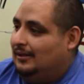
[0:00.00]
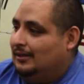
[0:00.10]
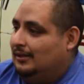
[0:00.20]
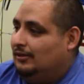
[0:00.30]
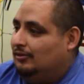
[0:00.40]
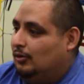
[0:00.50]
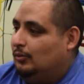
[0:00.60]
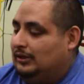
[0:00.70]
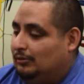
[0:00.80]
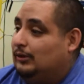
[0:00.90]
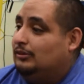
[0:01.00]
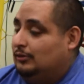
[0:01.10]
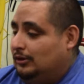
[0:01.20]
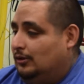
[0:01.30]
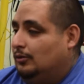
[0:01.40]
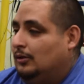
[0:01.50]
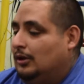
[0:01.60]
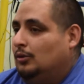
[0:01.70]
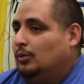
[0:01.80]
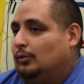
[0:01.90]
Yeah. So we, we you know,
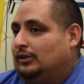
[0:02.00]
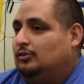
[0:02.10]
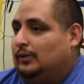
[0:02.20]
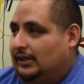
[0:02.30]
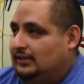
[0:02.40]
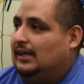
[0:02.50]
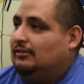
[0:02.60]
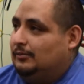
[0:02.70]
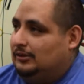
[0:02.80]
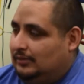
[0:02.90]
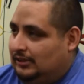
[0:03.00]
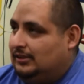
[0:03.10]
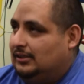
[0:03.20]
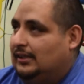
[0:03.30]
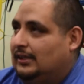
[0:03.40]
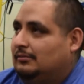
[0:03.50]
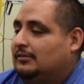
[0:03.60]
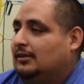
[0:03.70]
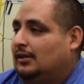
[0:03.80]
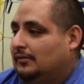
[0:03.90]
when we switched, that's when we switched the name
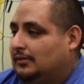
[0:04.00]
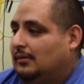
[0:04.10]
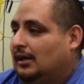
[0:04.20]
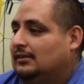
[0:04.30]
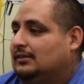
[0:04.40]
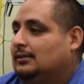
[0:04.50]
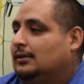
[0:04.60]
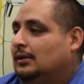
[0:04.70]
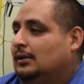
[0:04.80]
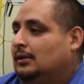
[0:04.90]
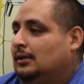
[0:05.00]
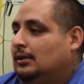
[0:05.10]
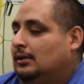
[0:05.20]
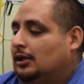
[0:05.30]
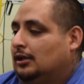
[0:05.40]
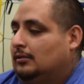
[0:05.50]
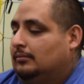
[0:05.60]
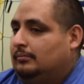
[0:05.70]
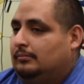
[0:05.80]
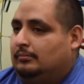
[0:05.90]
to Loveland Boxing. Um,
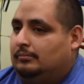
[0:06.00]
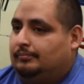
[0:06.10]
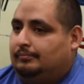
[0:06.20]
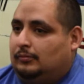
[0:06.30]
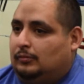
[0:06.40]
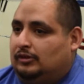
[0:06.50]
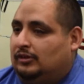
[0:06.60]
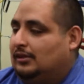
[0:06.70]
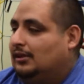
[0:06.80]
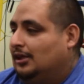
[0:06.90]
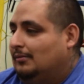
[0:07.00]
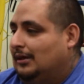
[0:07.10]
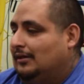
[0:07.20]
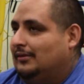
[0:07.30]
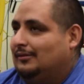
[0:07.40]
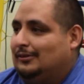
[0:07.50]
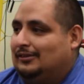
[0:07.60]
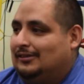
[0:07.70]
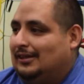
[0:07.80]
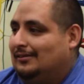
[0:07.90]
we took the club out of it. We
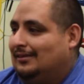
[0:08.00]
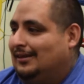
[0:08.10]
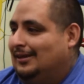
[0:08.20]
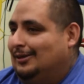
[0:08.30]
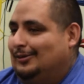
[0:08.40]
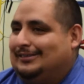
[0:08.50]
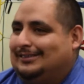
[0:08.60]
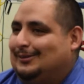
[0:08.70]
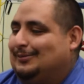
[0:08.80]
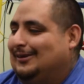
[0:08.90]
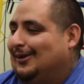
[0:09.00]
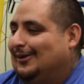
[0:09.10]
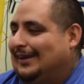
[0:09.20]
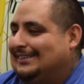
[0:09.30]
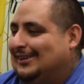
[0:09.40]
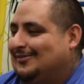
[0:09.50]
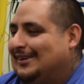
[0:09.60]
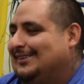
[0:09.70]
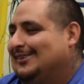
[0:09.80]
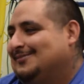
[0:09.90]
took out, we used to be called Lights Out
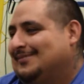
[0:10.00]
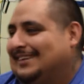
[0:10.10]
Fight Club.